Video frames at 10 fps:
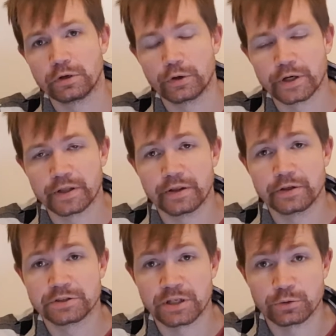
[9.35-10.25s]
located in
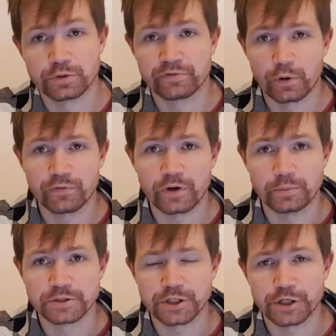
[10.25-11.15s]
the town
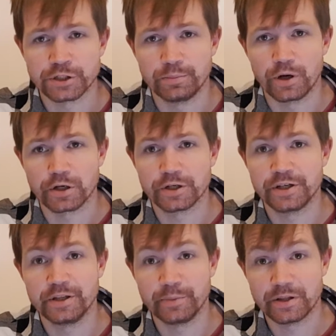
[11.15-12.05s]
Wolframs-Eschenbach
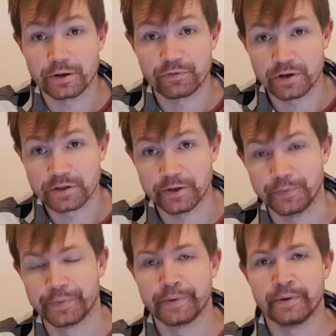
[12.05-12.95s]
in
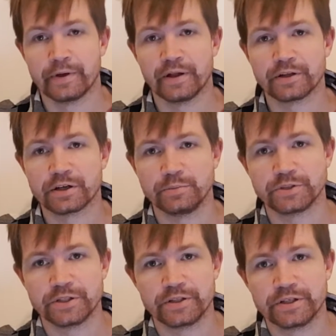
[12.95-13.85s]
Mittelfranken, and it
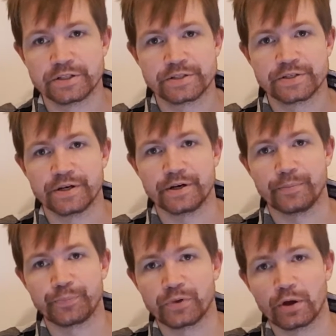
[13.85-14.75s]
comes in this
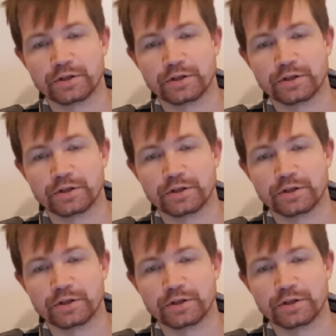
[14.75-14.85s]
0.5